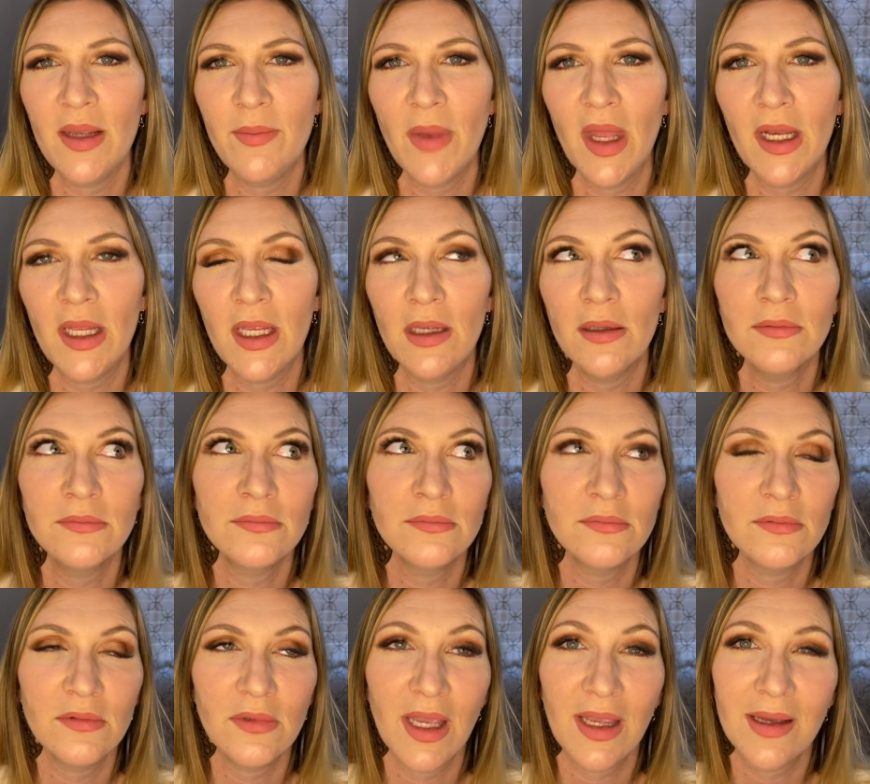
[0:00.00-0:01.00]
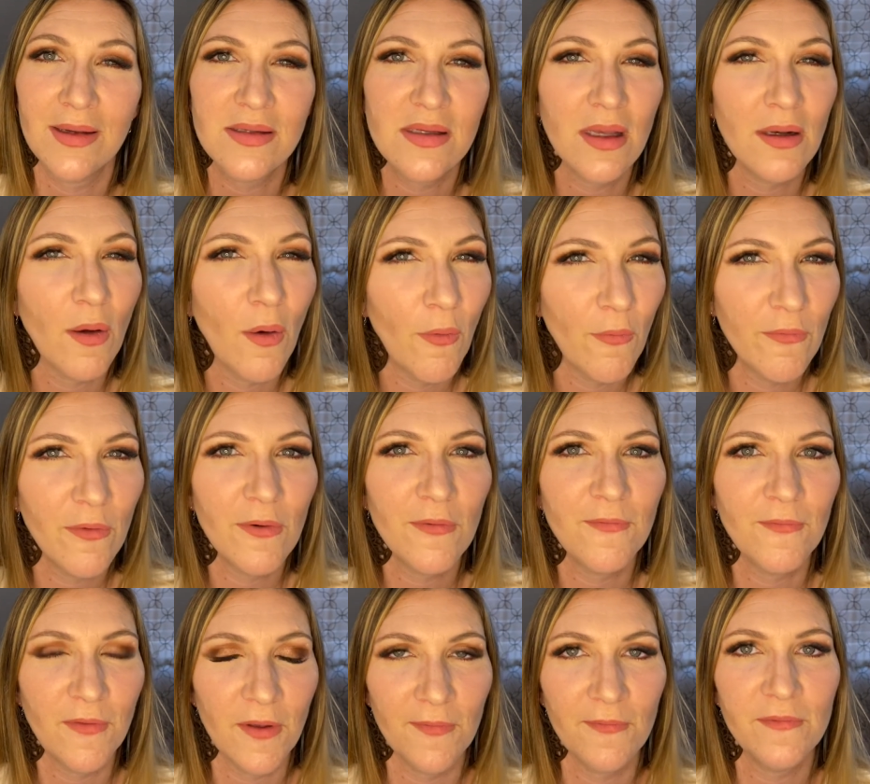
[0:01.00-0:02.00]
many, like I said, over
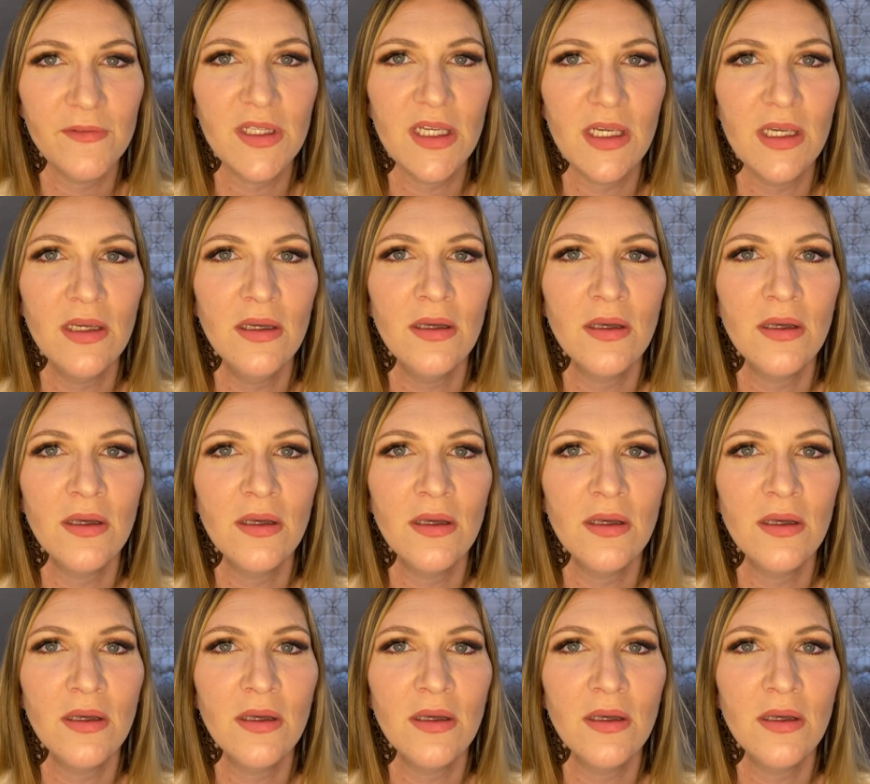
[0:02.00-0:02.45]
50